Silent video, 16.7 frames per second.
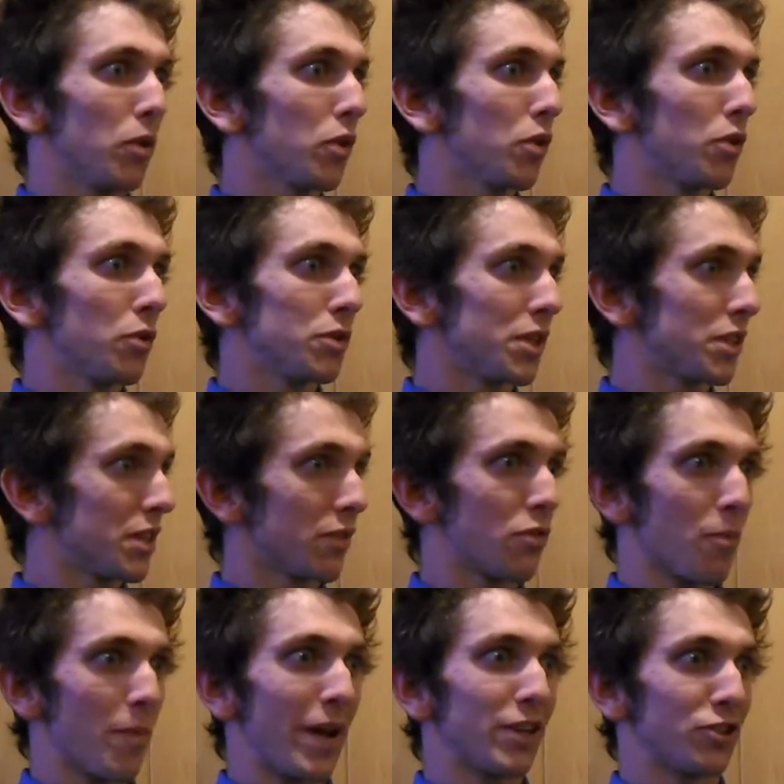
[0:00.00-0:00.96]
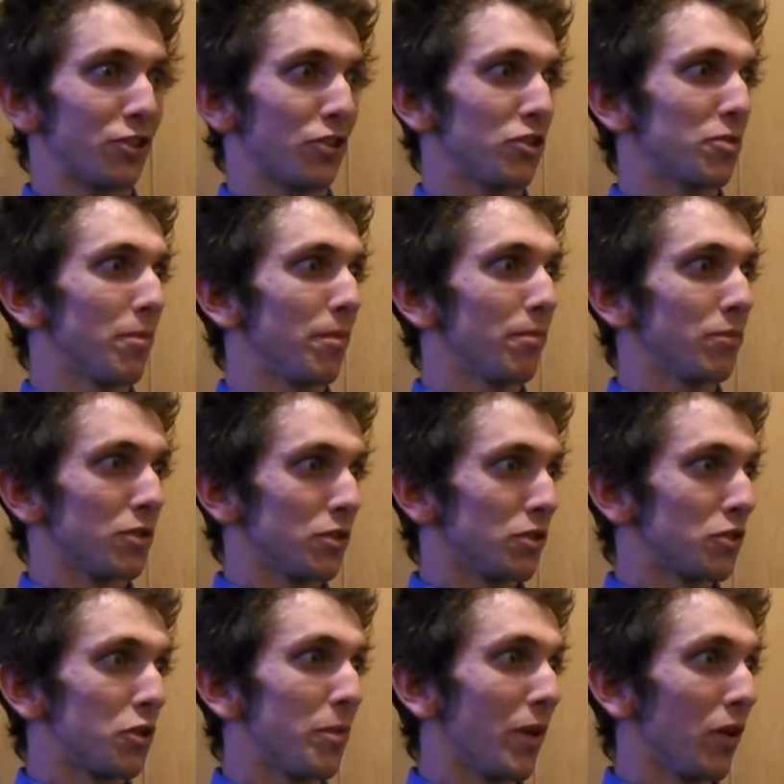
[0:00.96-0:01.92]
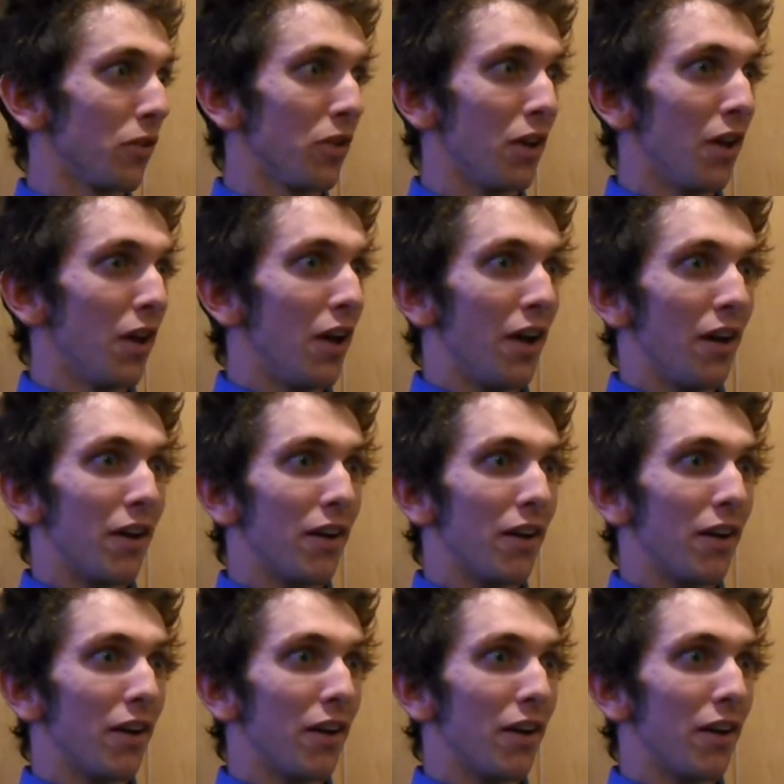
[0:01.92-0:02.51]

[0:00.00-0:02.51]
People could use this information to build...